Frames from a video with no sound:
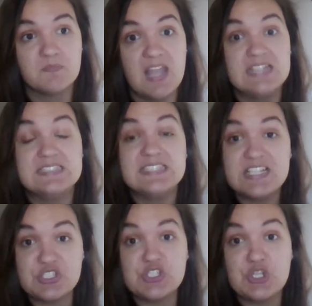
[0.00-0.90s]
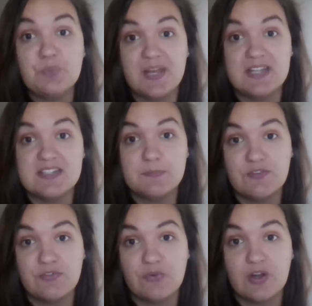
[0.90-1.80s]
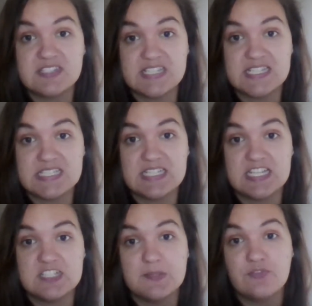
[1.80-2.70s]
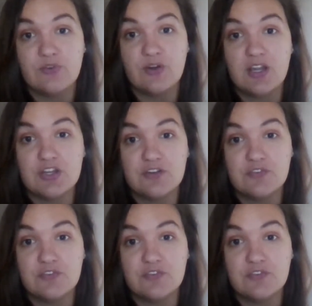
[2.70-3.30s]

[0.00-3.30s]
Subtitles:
at least 2 months before, 60 days before your